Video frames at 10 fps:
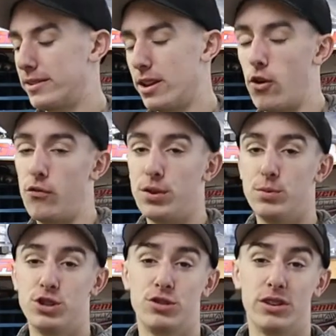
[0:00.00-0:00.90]
I said, hopefully
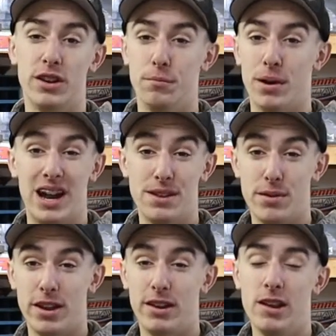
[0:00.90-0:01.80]
we should get a body
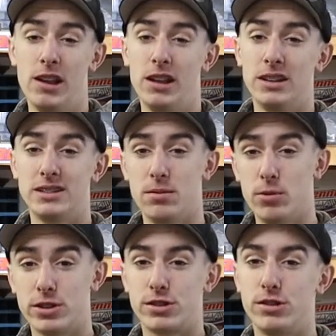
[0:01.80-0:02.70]
made
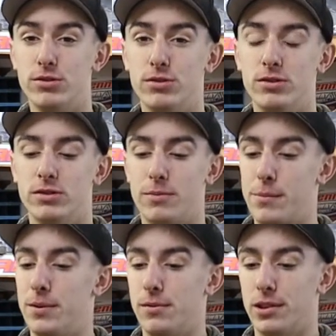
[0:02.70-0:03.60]
somewhat soon,
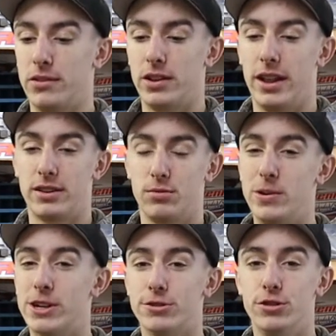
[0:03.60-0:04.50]
maybe within the next
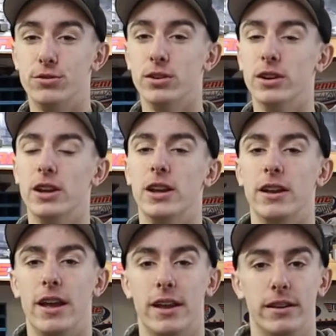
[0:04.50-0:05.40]
week or two,
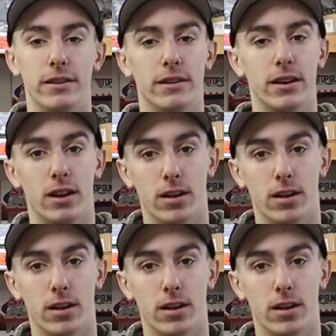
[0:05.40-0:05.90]
and